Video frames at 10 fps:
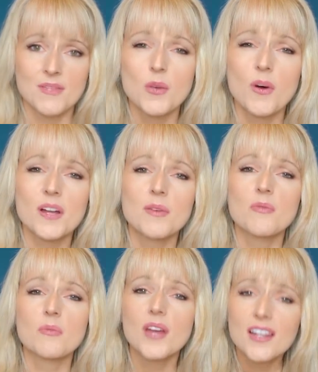You want to be
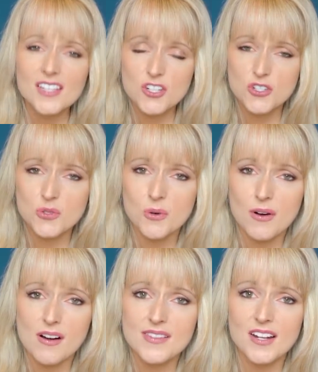really sure